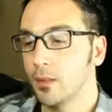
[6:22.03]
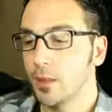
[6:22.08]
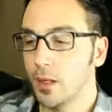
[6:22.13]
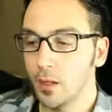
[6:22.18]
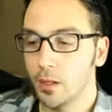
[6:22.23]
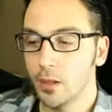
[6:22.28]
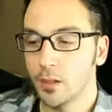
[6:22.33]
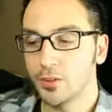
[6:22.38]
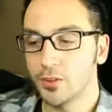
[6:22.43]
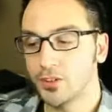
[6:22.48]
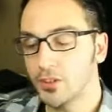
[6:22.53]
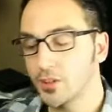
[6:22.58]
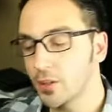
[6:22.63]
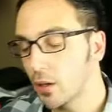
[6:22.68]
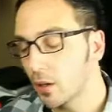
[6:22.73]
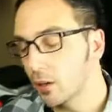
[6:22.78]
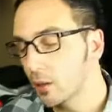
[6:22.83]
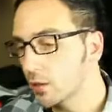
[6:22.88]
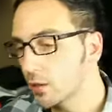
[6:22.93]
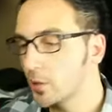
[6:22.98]
There's
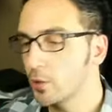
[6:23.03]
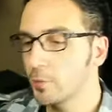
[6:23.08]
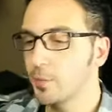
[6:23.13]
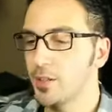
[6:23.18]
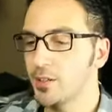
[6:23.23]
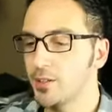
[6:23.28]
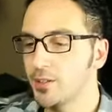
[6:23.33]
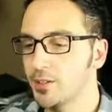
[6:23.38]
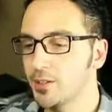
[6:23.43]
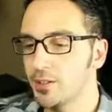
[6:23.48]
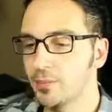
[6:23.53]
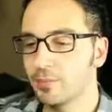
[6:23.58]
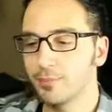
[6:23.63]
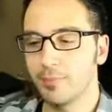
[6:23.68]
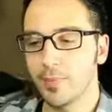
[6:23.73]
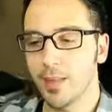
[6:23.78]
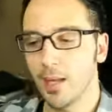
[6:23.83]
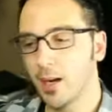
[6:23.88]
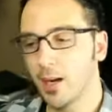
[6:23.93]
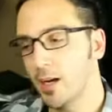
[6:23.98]
a little bit
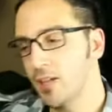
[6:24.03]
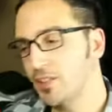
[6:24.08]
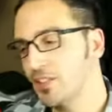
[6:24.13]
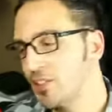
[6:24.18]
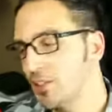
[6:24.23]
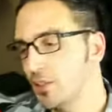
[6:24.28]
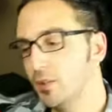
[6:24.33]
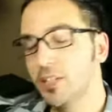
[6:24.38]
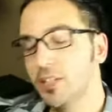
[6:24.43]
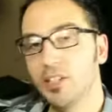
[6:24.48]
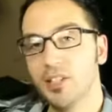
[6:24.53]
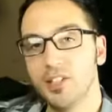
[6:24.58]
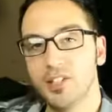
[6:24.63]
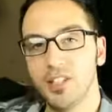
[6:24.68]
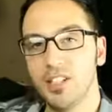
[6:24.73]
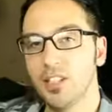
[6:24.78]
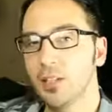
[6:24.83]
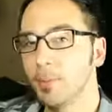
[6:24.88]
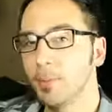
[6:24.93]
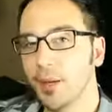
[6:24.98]
that I still need to
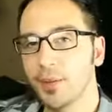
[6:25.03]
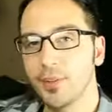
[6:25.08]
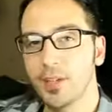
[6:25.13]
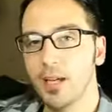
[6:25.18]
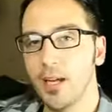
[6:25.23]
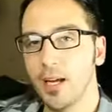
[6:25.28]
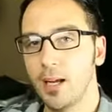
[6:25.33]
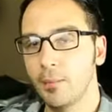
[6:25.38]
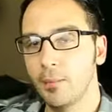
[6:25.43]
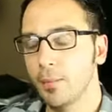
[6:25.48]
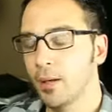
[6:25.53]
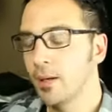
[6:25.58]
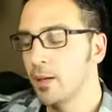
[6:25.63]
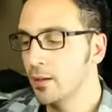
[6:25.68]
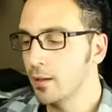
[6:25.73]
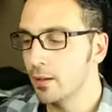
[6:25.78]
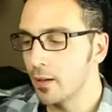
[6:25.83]
see about the game.